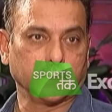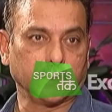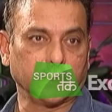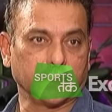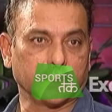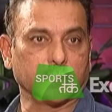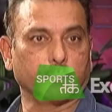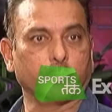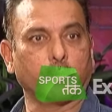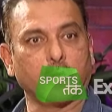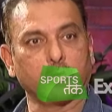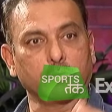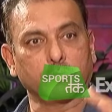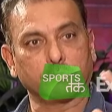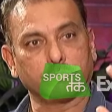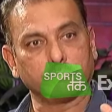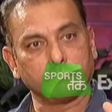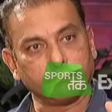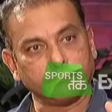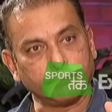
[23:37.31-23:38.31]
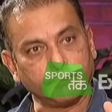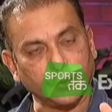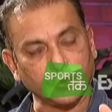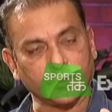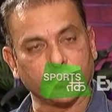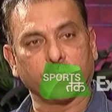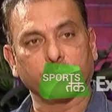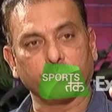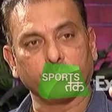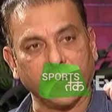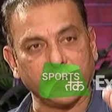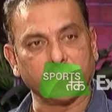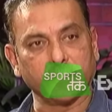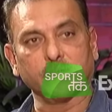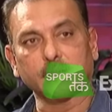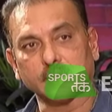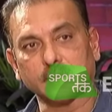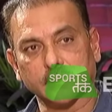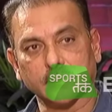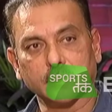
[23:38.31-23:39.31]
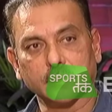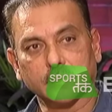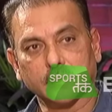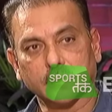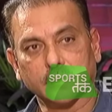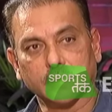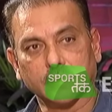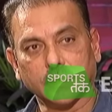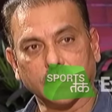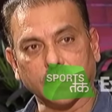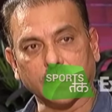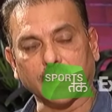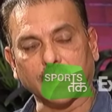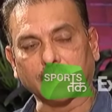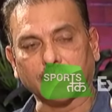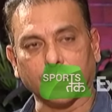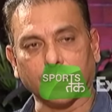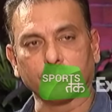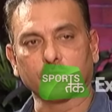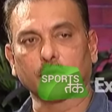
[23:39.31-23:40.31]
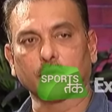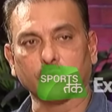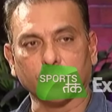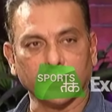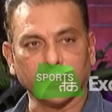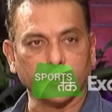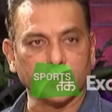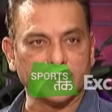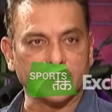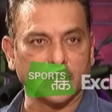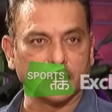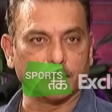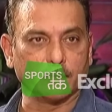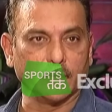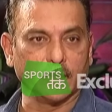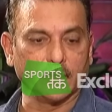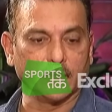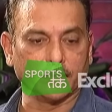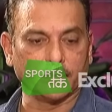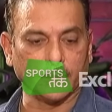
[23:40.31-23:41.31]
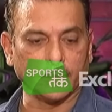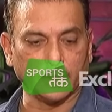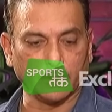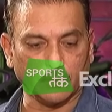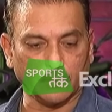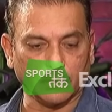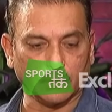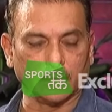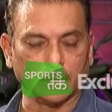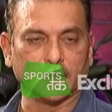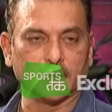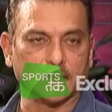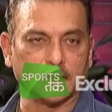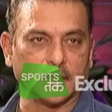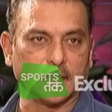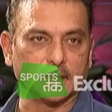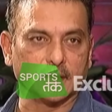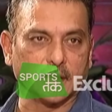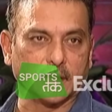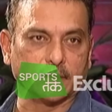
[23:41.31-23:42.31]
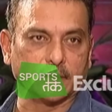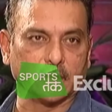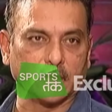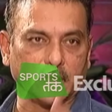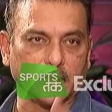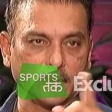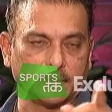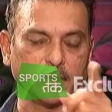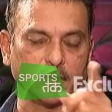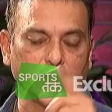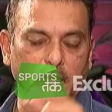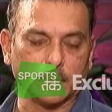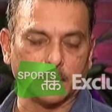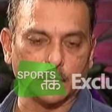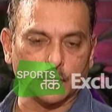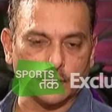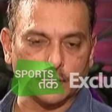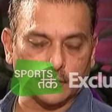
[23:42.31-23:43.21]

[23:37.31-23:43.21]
It's about pushing barriers. And that comes only with self-belief. And all these guys have it, every name you